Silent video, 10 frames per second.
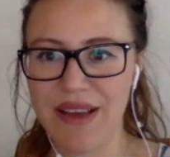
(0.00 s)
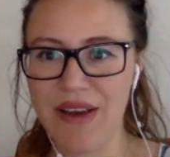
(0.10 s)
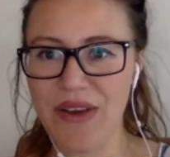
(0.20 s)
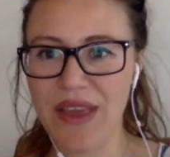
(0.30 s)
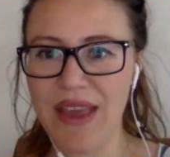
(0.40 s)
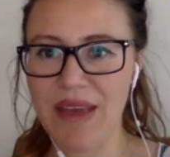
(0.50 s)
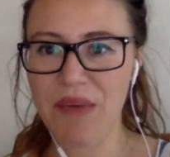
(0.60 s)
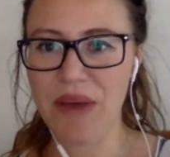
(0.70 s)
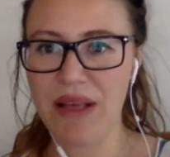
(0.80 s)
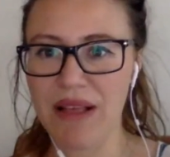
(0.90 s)
Okay,
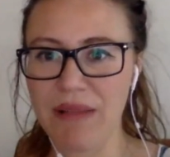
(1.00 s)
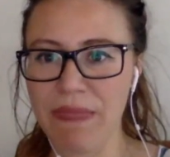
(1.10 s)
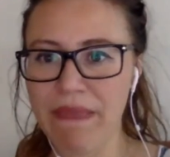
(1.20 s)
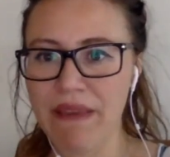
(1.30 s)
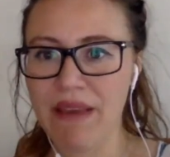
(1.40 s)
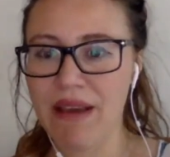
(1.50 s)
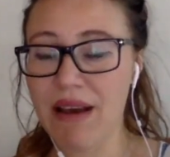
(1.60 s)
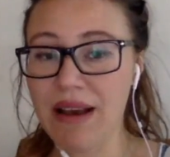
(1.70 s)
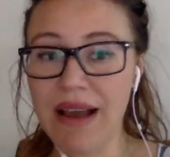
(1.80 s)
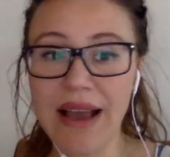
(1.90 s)
well,
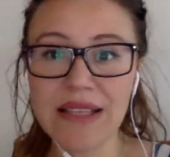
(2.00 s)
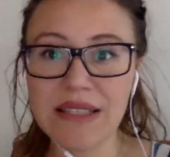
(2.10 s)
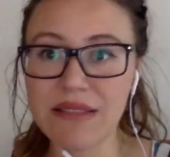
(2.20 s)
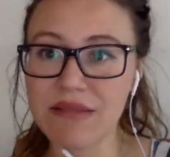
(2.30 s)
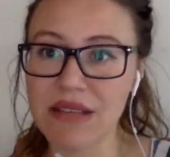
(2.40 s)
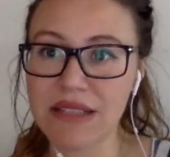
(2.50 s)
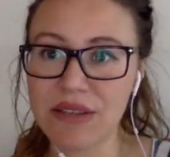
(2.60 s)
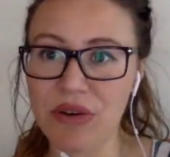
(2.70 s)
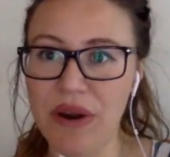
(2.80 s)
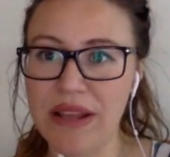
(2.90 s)
guys, it's
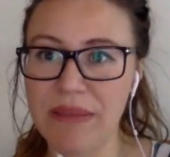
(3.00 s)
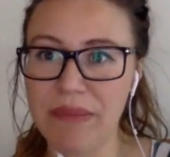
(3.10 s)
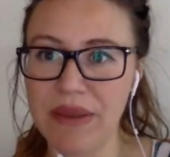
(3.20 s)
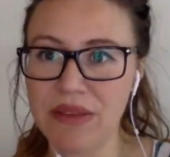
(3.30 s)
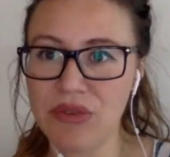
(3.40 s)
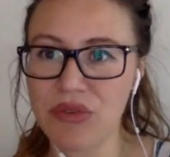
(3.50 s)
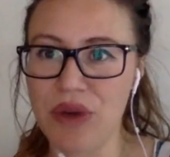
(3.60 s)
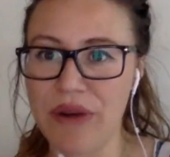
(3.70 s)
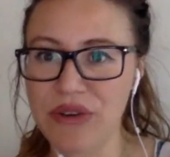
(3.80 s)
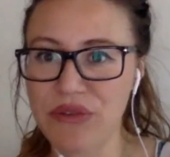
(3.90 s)
already been 2
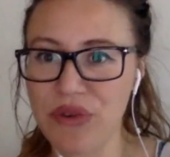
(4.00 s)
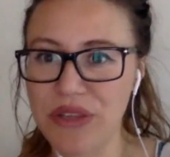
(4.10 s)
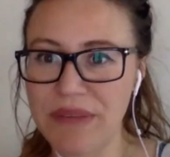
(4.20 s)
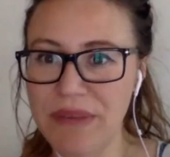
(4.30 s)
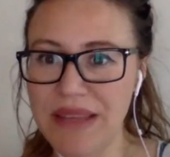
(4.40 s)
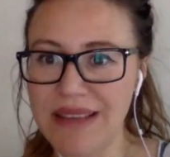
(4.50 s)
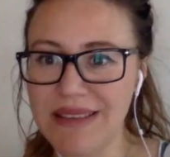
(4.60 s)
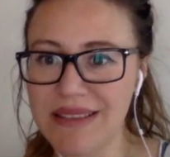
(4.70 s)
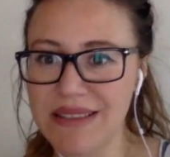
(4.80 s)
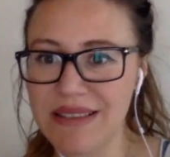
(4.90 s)
hours, 40
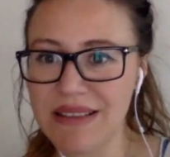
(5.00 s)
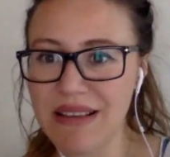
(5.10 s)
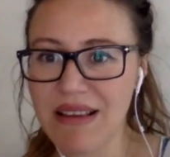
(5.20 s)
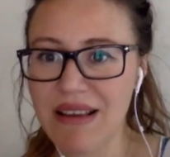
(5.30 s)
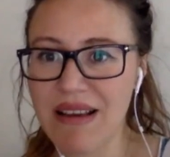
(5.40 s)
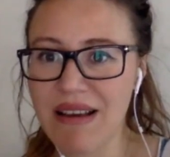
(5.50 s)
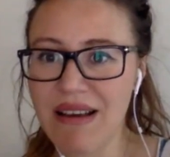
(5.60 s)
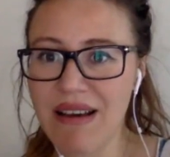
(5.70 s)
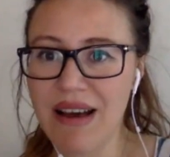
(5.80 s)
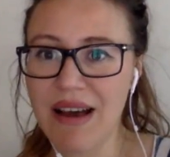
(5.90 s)
minutes.
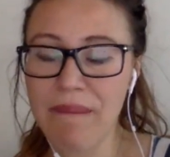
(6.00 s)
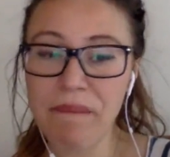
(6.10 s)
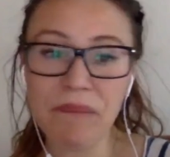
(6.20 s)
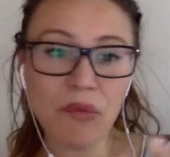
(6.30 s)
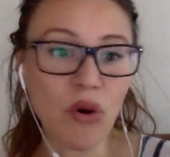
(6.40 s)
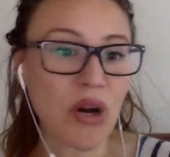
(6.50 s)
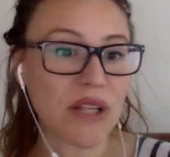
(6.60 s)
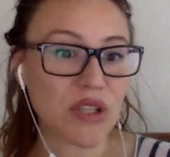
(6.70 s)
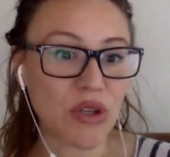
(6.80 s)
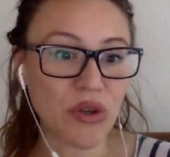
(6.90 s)
We'll
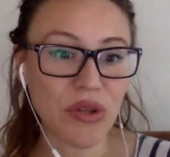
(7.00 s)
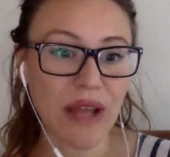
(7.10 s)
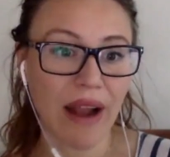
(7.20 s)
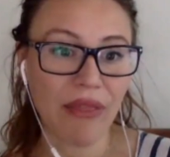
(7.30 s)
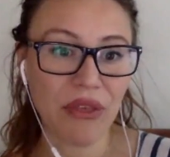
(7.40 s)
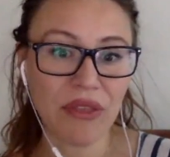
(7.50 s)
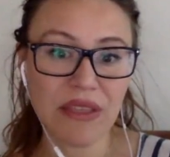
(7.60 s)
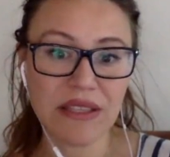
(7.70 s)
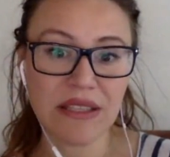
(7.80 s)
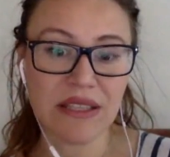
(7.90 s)
continue that. I think
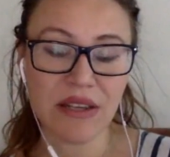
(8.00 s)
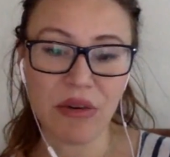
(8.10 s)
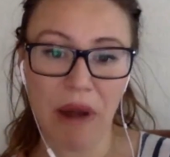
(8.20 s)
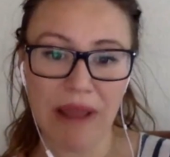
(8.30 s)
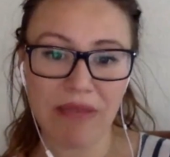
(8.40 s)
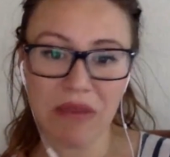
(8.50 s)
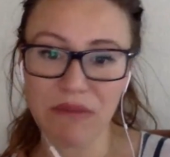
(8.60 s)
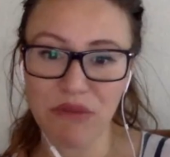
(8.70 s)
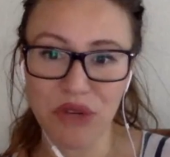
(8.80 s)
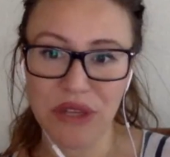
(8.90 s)
this is a great theme
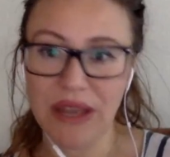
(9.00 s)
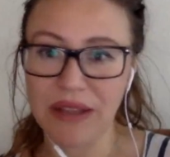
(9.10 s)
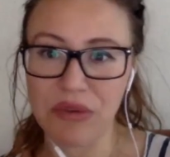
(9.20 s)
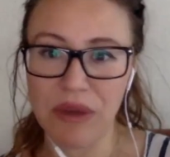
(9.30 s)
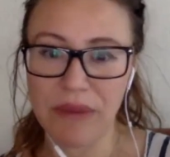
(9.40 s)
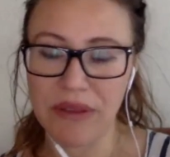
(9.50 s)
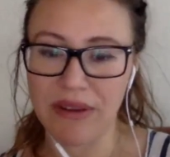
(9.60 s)
for another webinar.